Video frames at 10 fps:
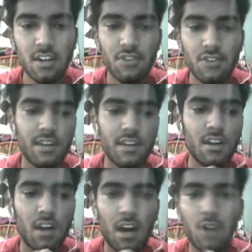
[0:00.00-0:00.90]
Right?
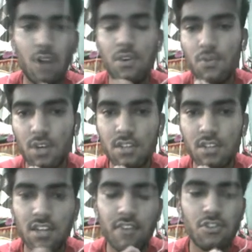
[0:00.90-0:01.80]
How it works,
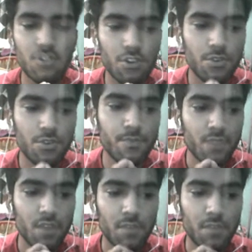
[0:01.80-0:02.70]
I will show you.
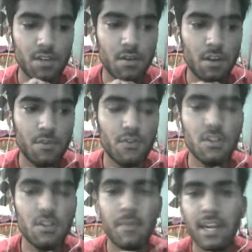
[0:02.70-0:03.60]
But before,
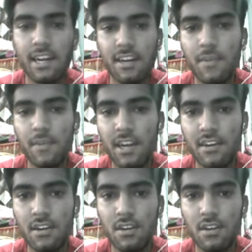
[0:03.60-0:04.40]
the main idea behind